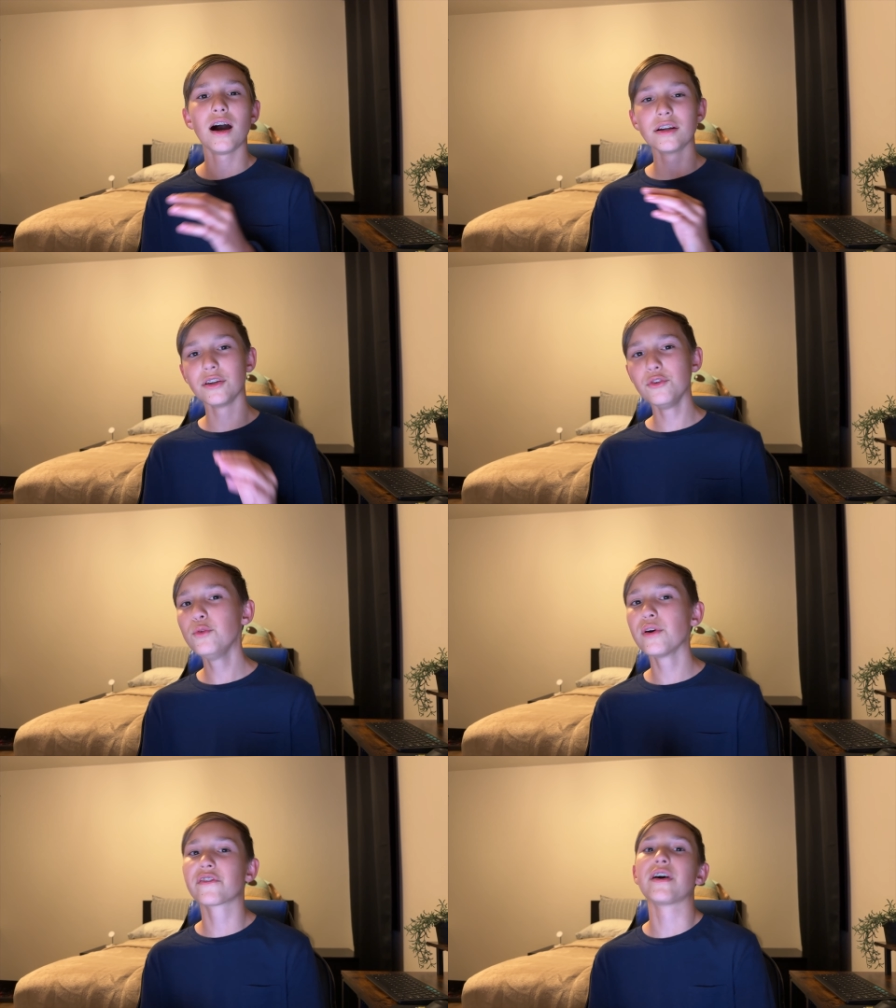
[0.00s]
on a
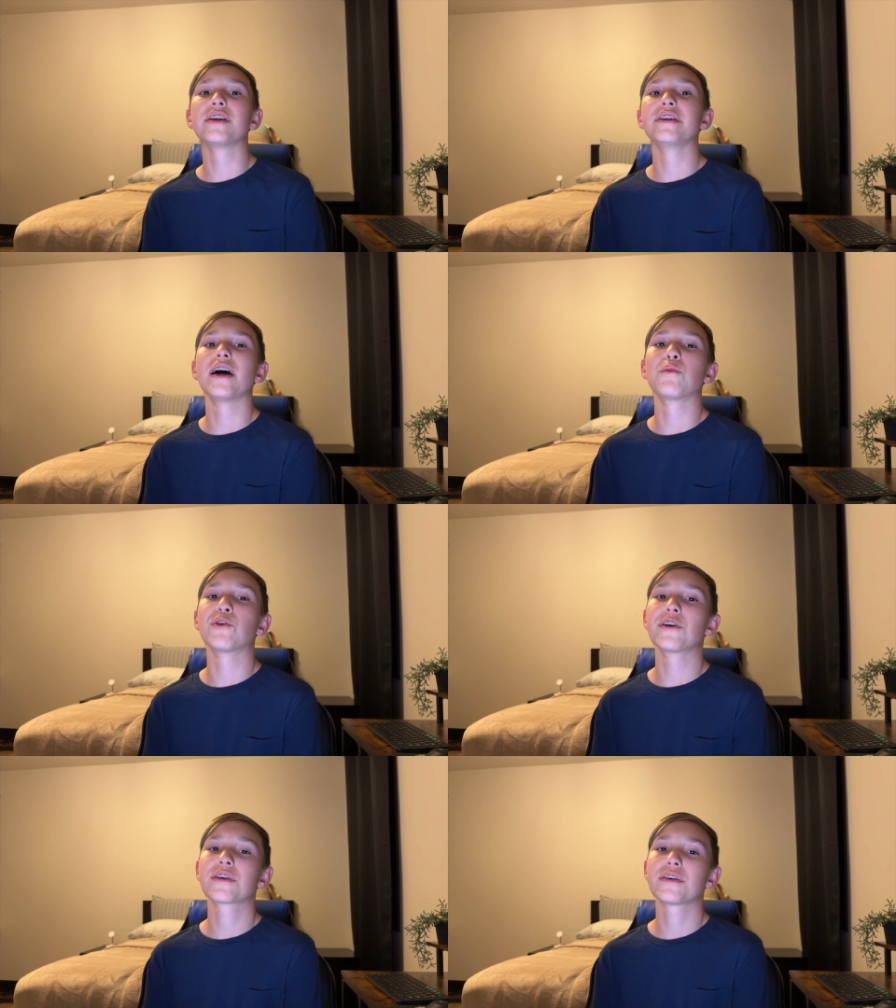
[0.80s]
new exciting
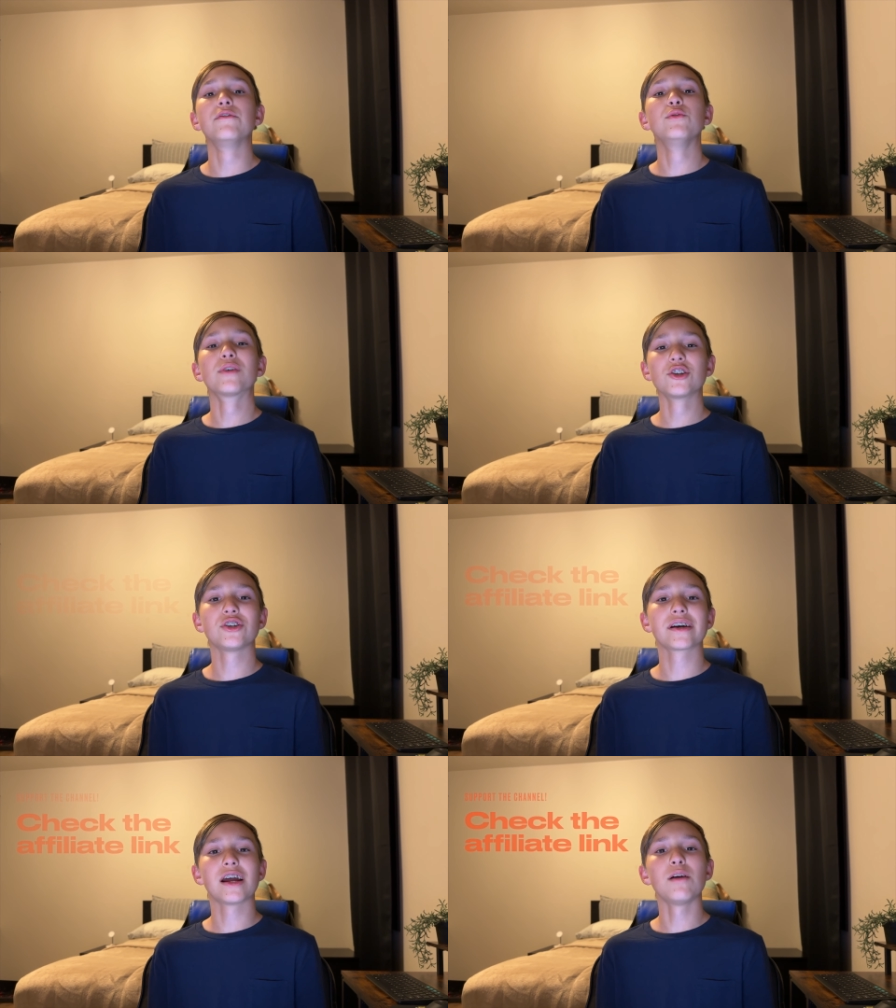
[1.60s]
network. If you want to
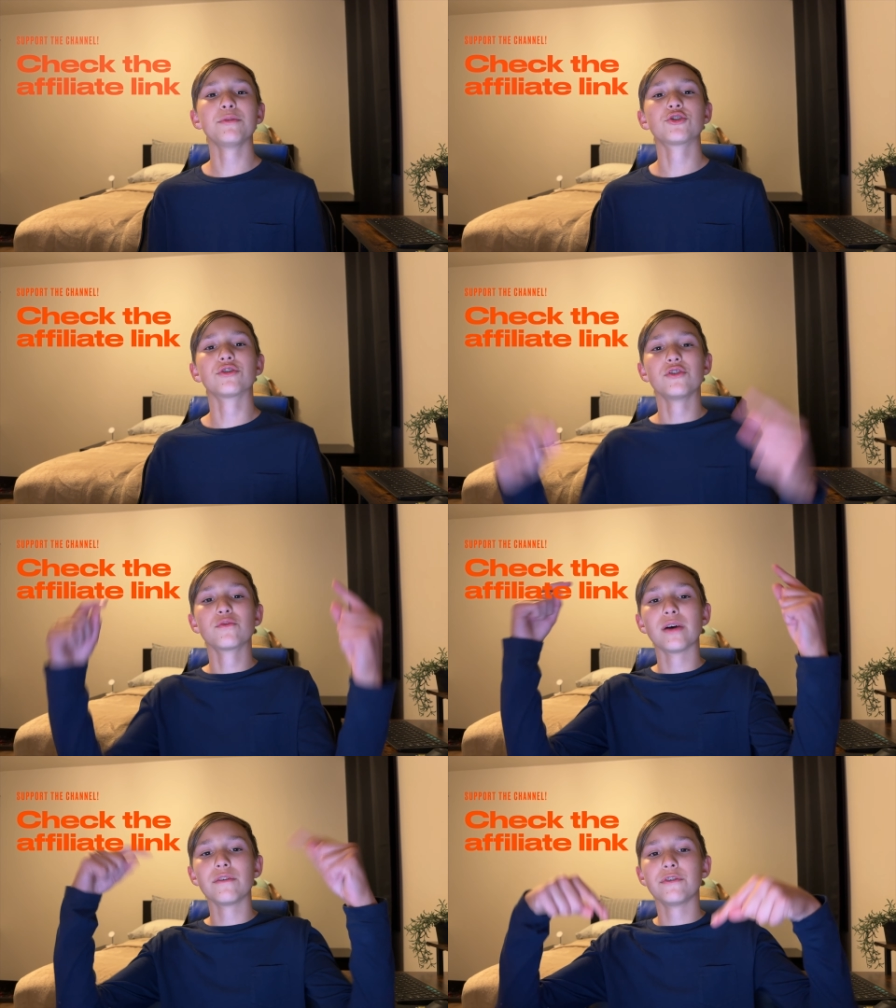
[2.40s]
check it out, be sure to
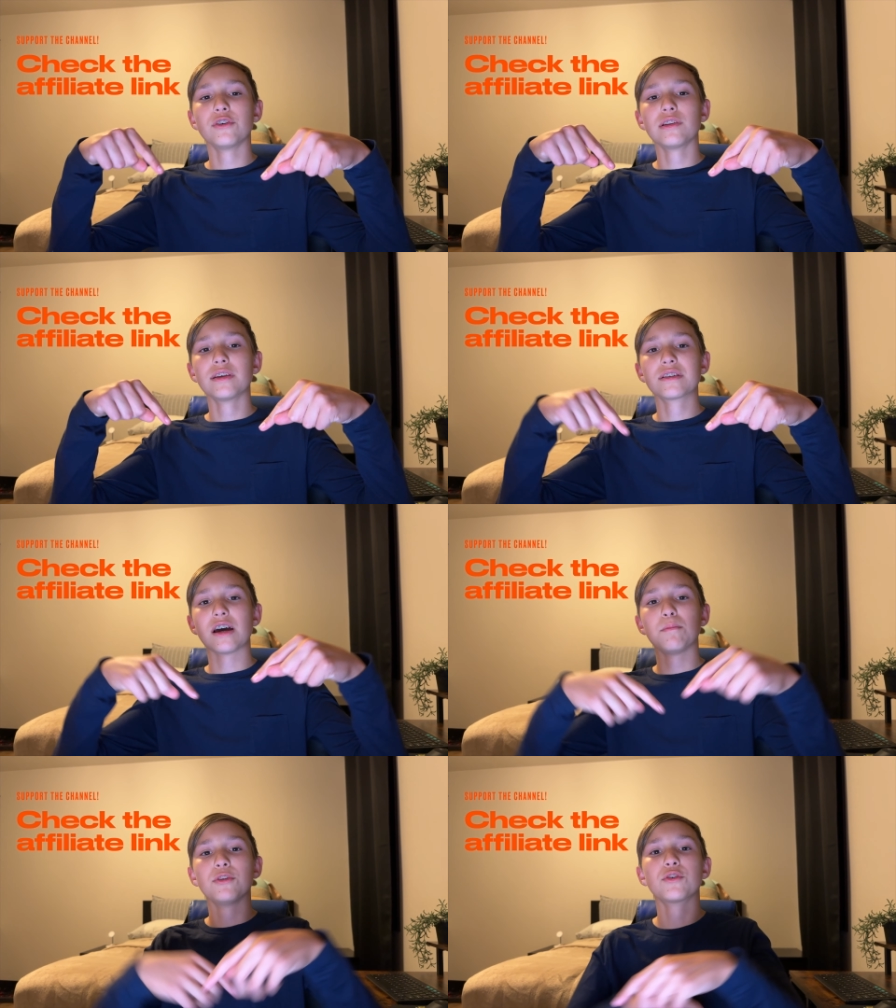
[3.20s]
use my affiliate link
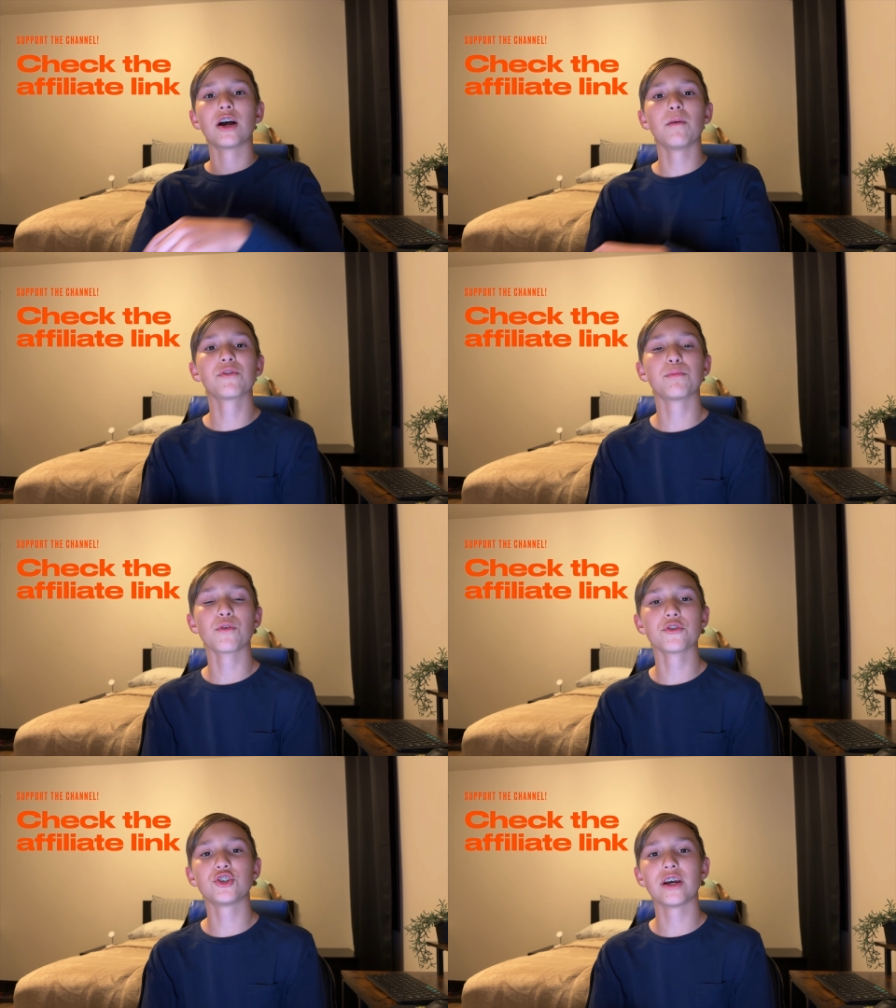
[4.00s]
down below to help
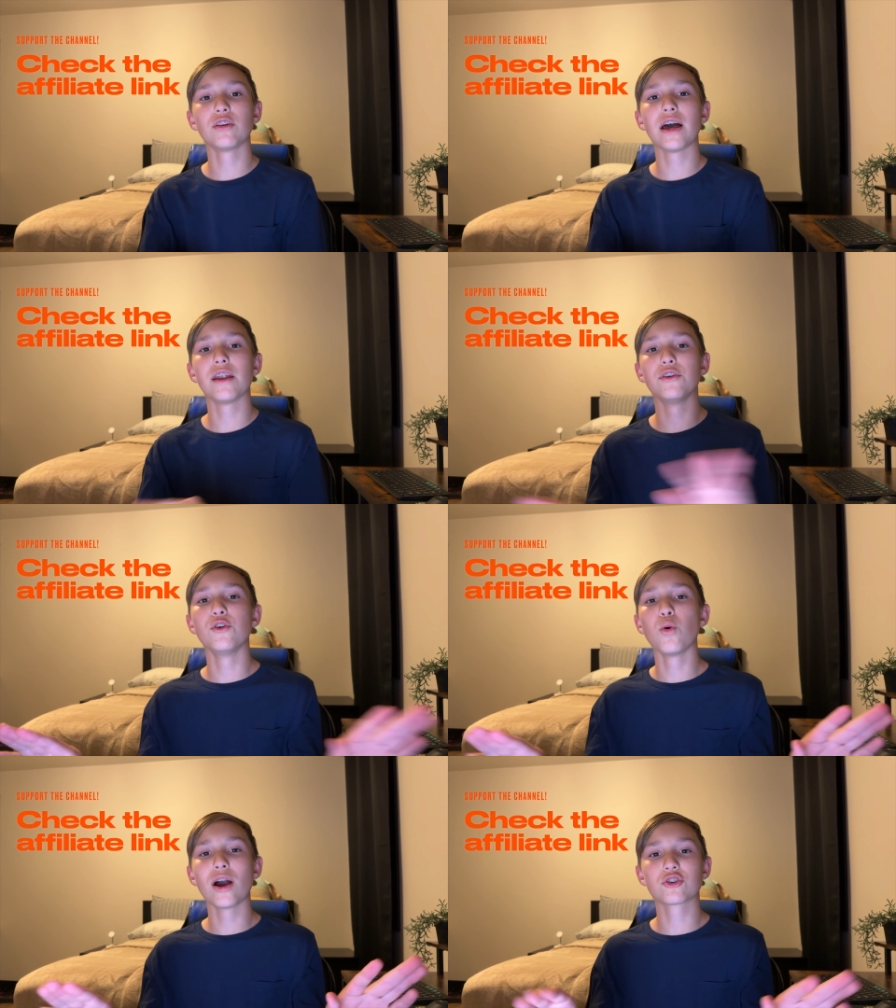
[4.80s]
support the channel at
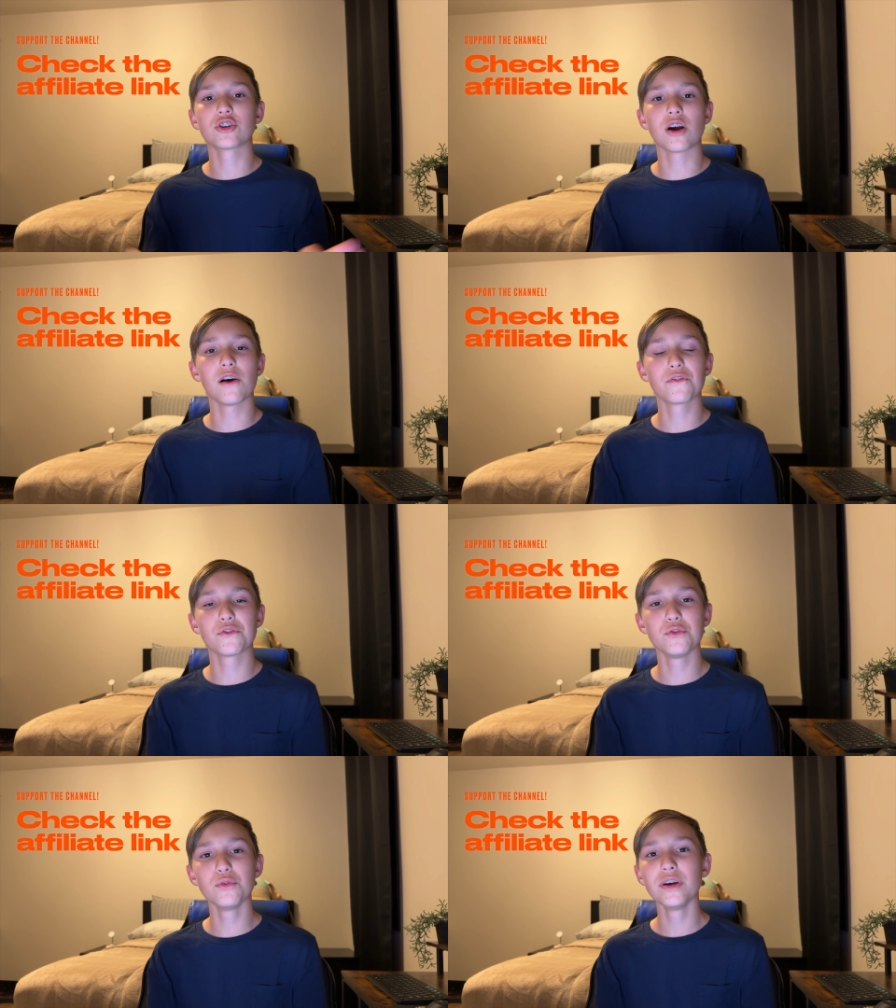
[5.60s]
no extra
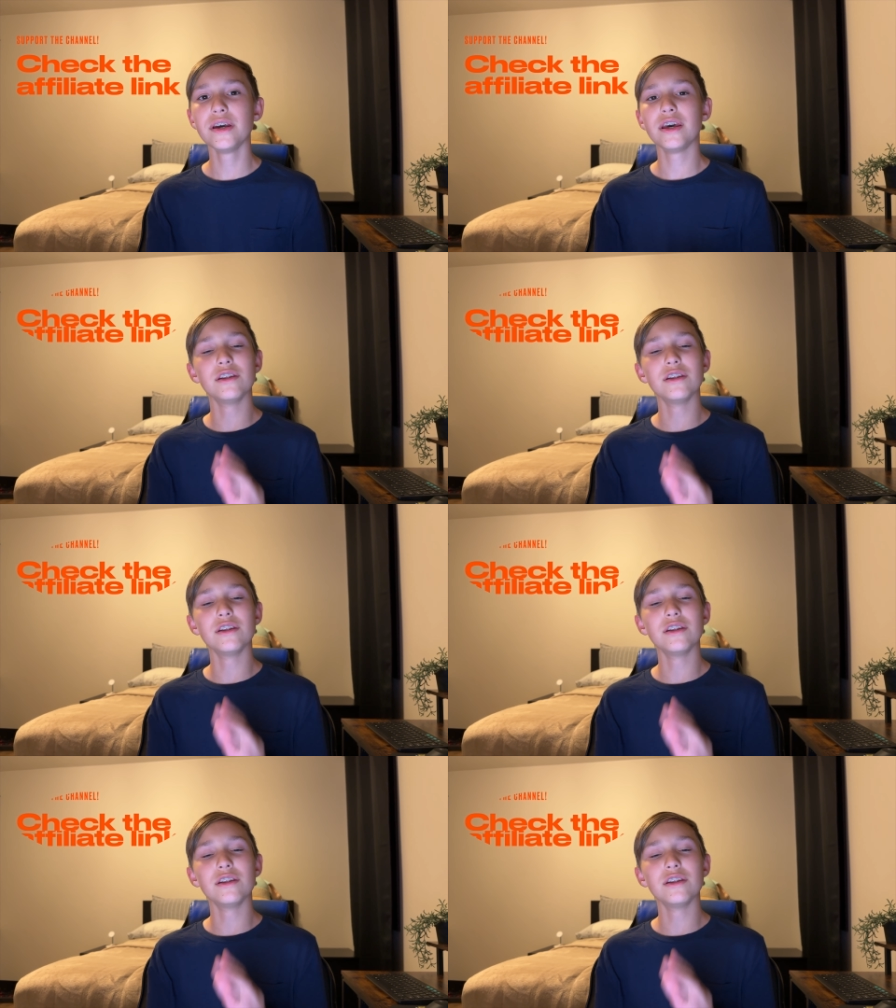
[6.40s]
cost to you.